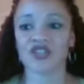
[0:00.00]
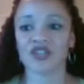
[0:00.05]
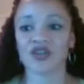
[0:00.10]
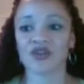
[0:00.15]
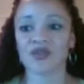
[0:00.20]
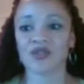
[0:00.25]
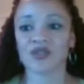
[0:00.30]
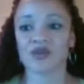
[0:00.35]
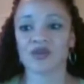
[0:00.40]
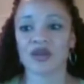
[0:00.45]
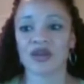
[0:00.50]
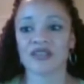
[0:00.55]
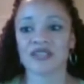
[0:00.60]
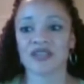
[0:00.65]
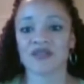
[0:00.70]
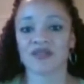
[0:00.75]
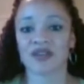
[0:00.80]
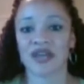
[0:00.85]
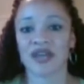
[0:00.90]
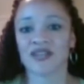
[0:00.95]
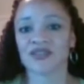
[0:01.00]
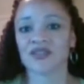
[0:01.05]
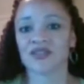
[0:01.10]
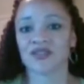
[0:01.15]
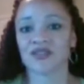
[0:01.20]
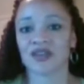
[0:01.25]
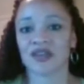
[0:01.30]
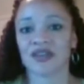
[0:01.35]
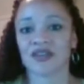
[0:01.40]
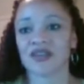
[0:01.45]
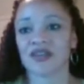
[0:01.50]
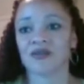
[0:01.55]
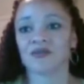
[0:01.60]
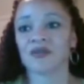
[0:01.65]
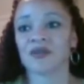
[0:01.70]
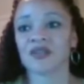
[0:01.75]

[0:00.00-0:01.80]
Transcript: show still hasn't even answered that. Like,